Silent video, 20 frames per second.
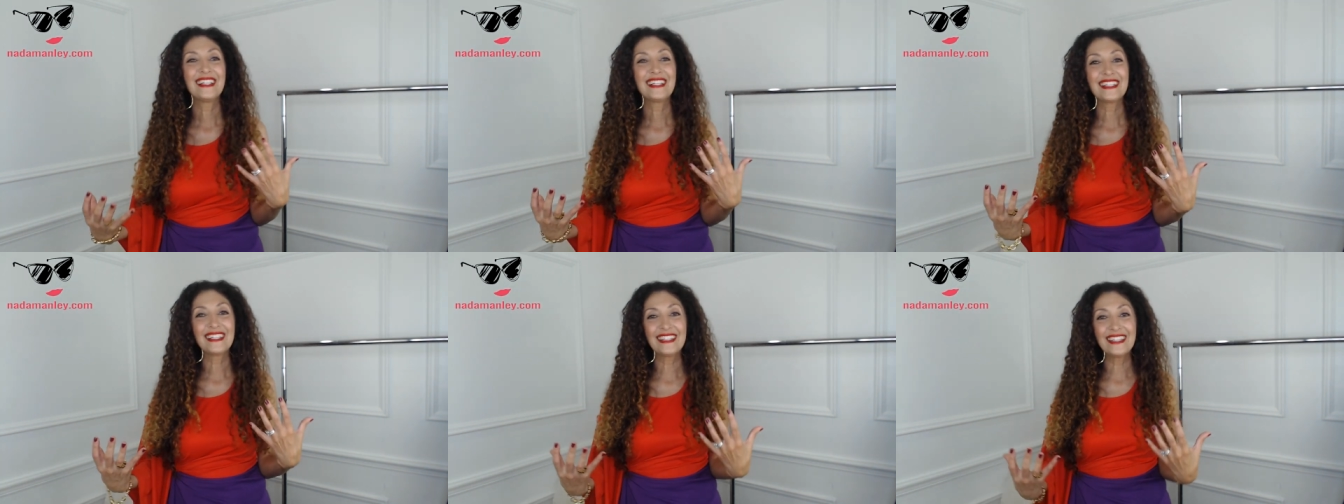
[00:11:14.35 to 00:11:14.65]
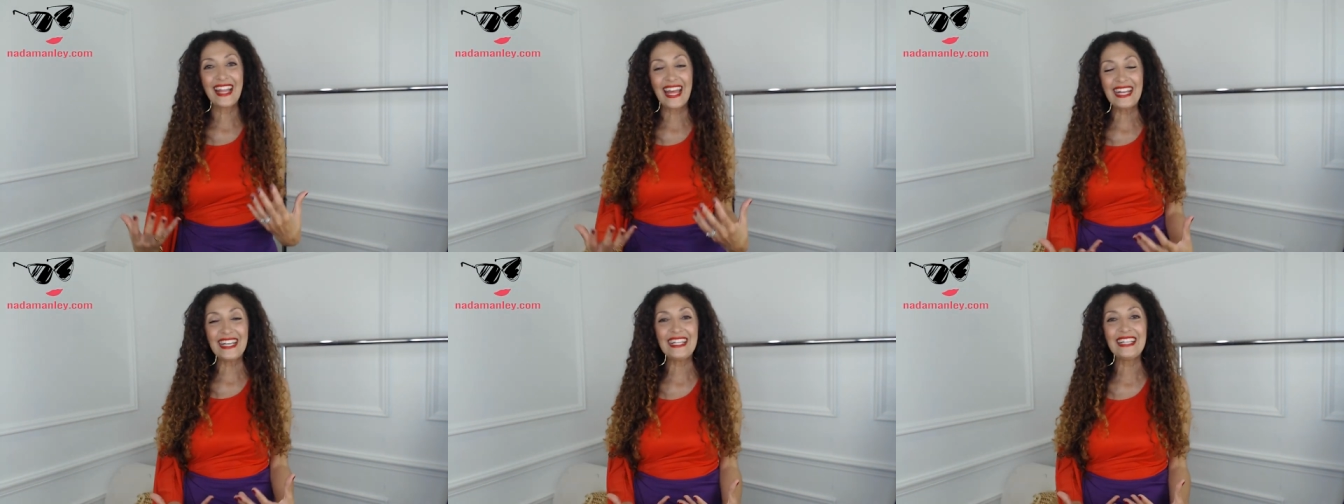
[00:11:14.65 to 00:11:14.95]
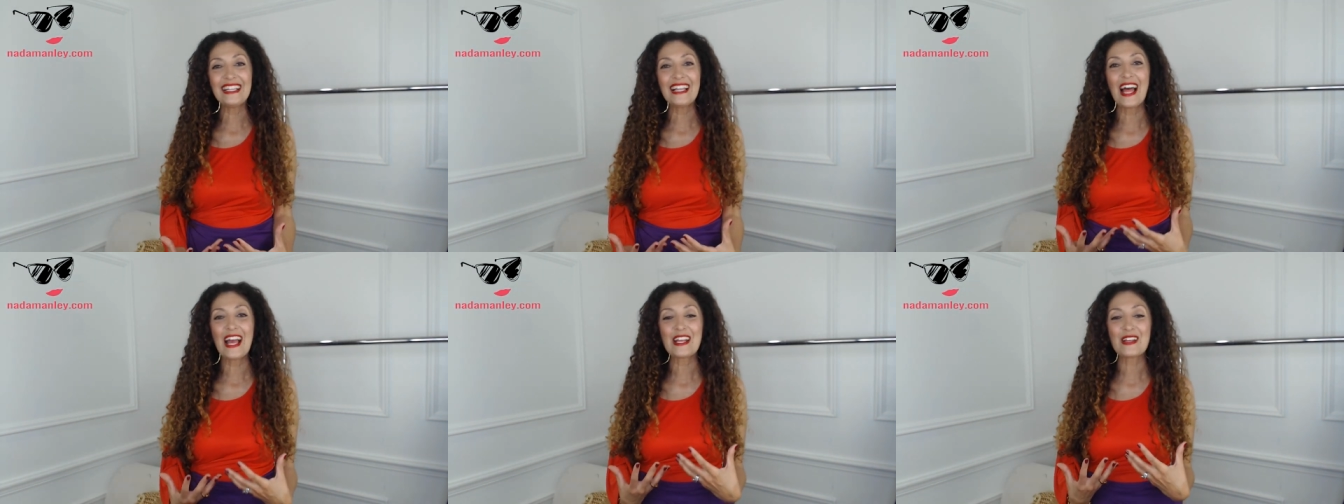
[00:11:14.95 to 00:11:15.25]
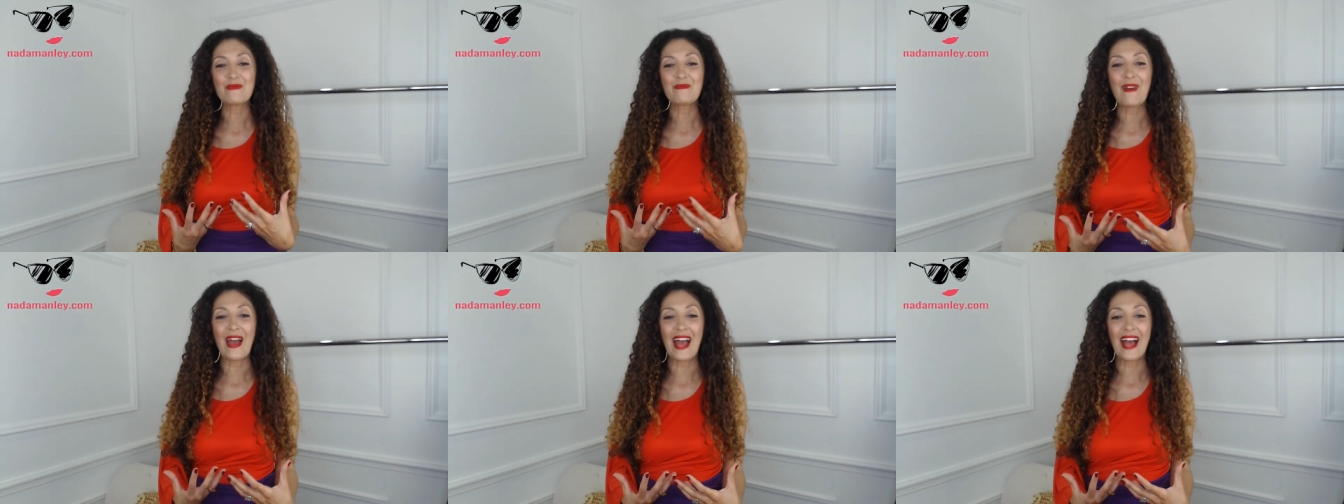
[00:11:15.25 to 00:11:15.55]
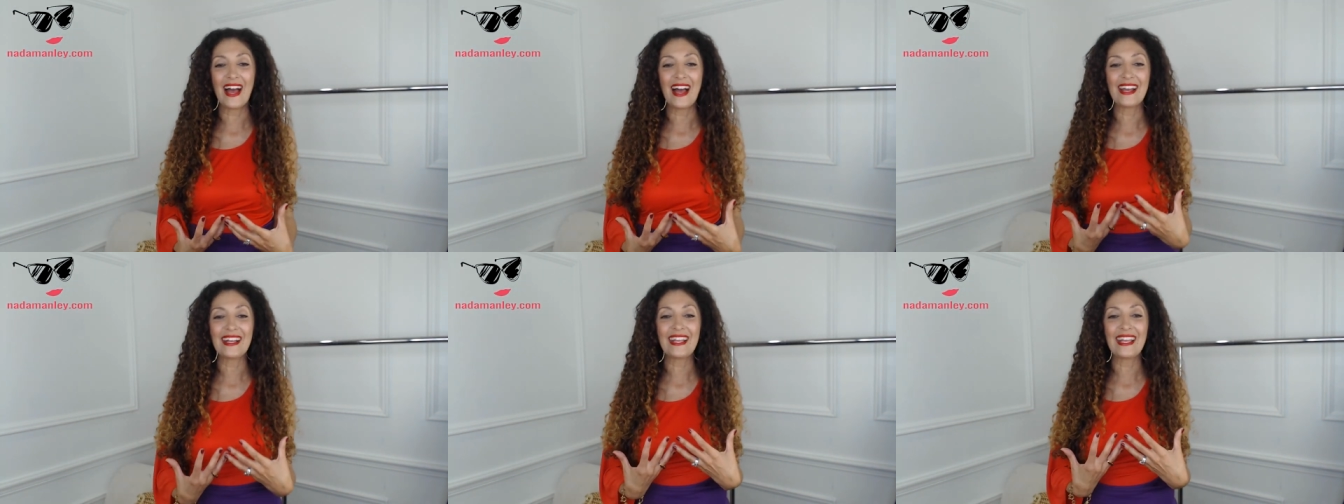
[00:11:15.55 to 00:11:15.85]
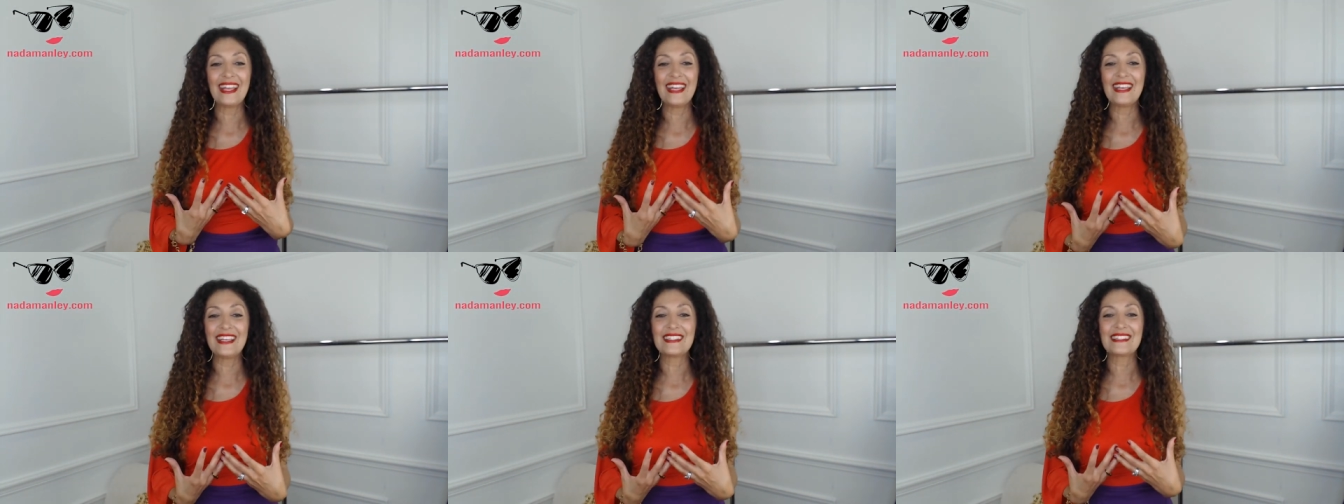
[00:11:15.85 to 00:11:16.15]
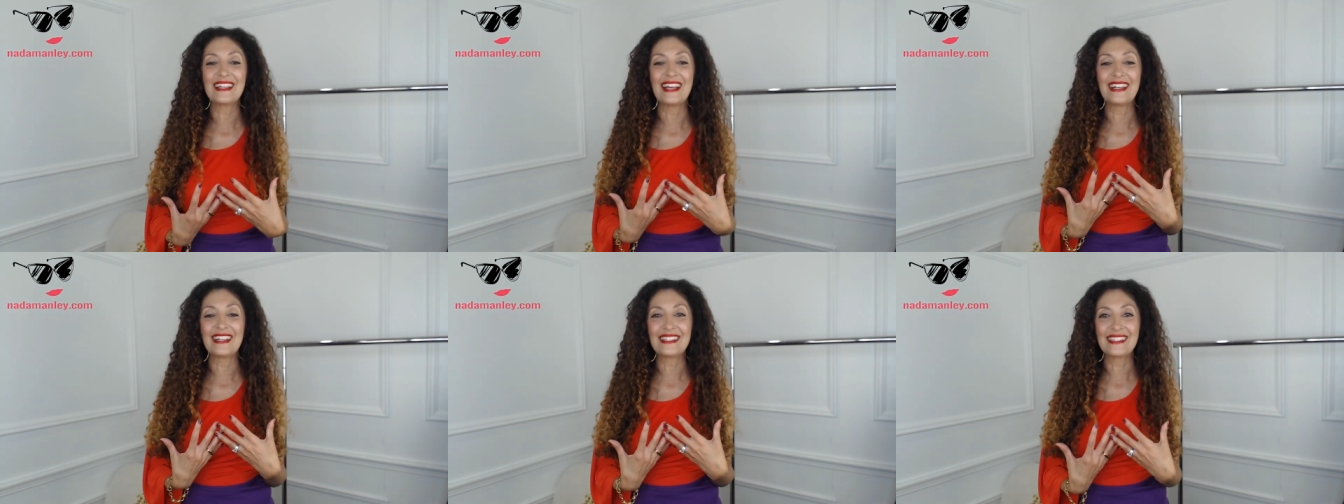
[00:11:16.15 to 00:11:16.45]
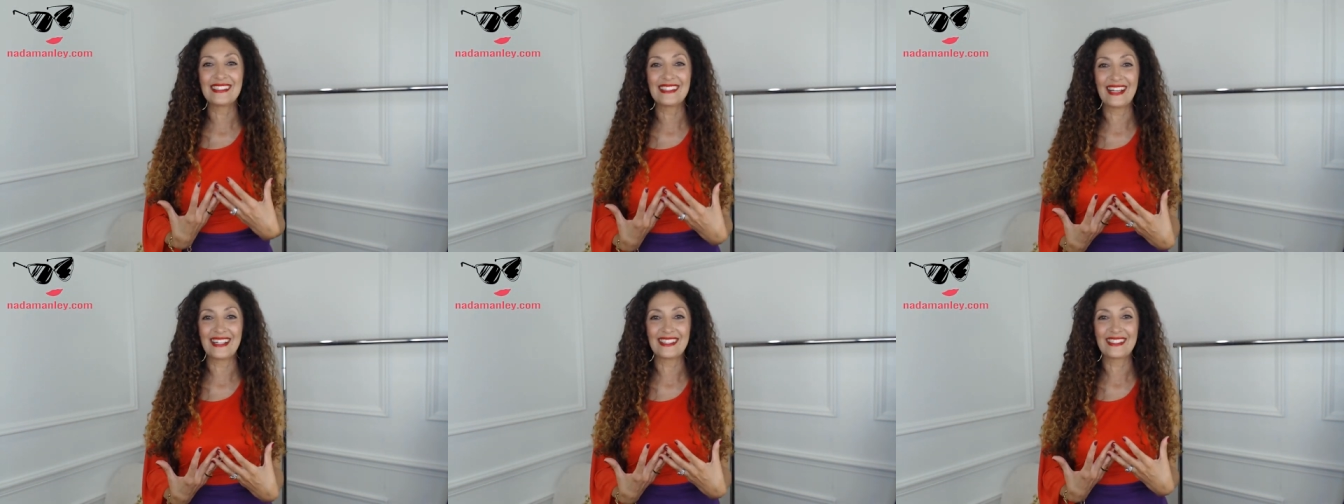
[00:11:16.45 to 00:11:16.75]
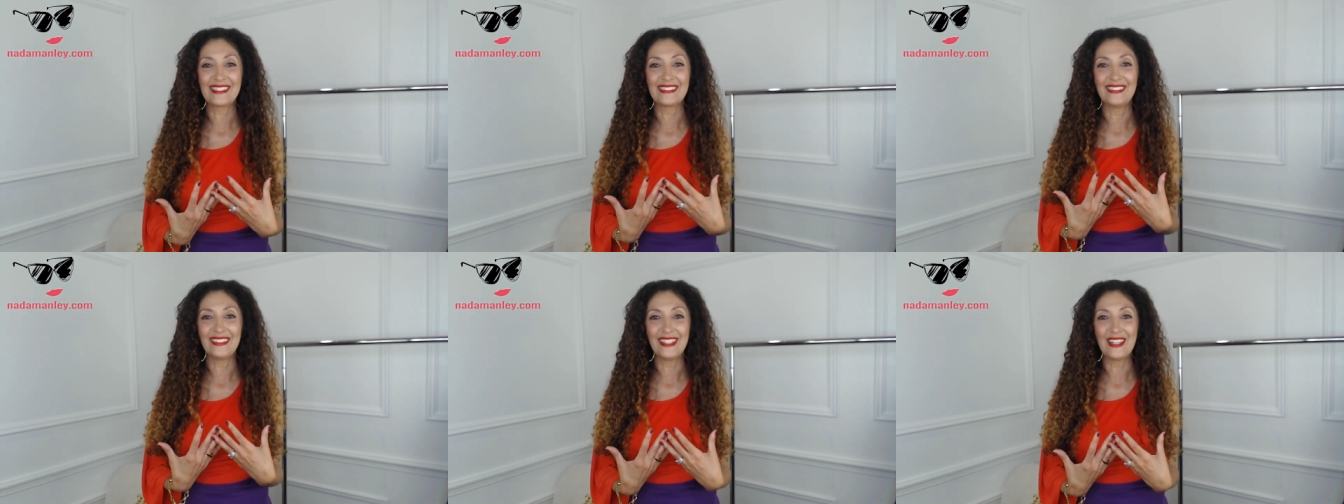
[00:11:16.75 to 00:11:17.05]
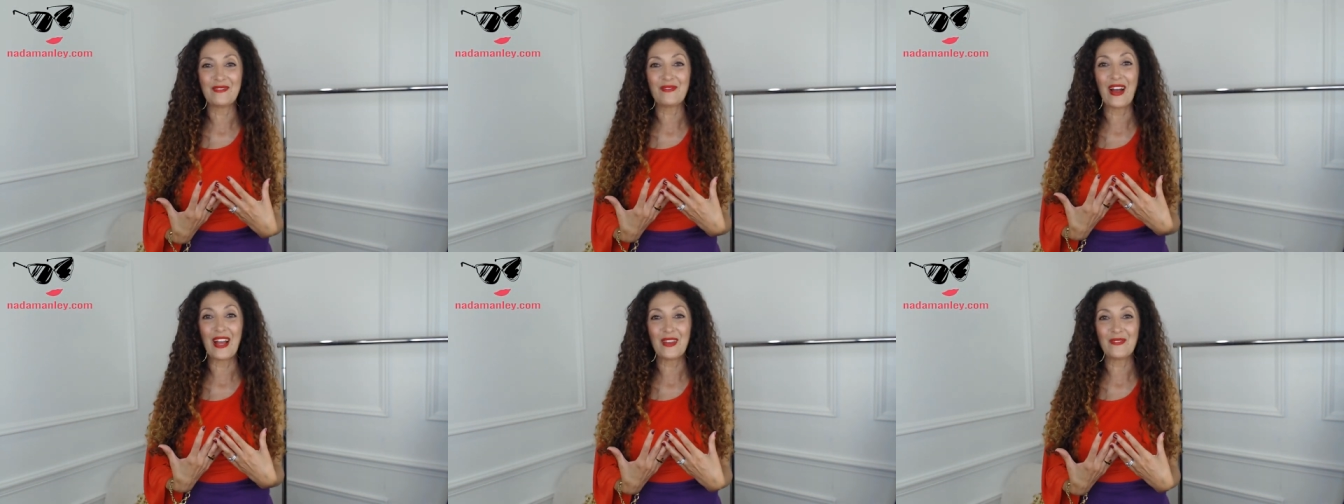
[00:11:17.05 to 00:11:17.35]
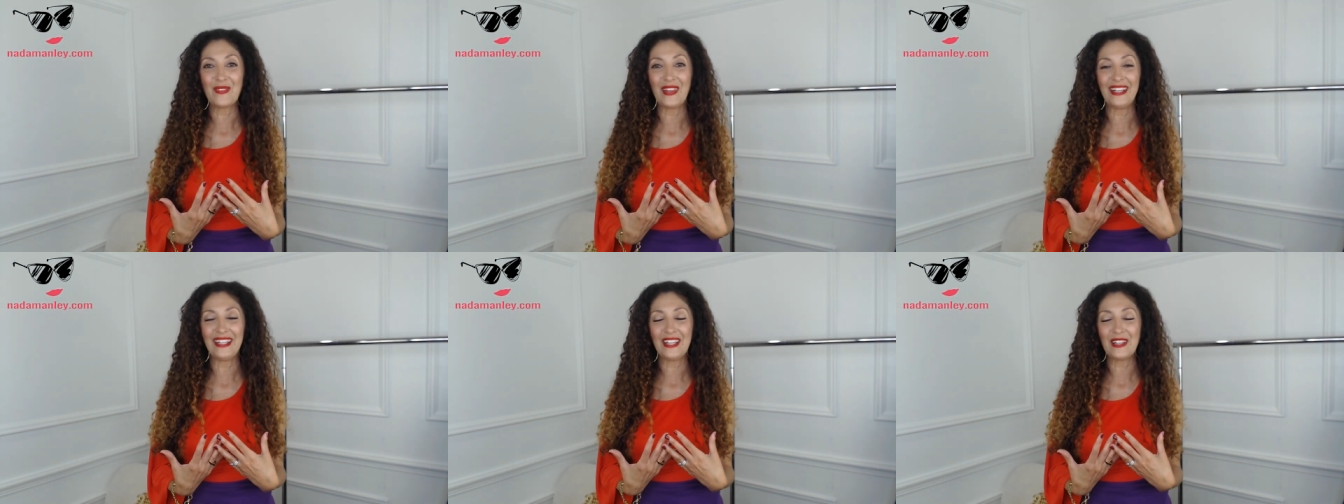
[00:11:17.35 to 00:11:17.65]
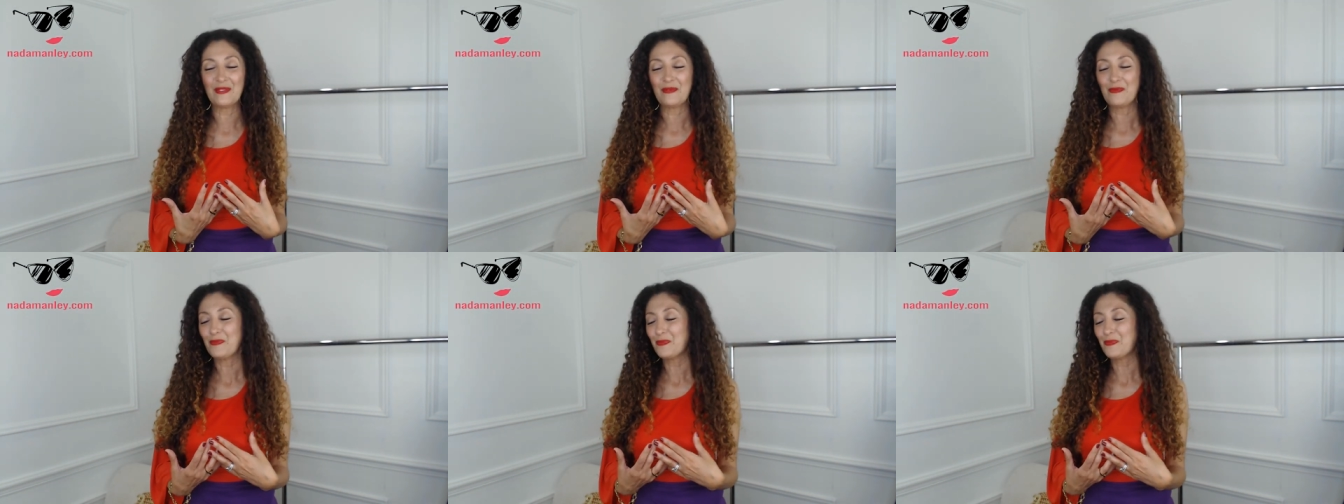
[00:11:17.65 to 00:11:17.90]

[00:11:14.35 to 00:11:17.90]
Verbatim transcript: ladylike bag is an essential, in my opinion.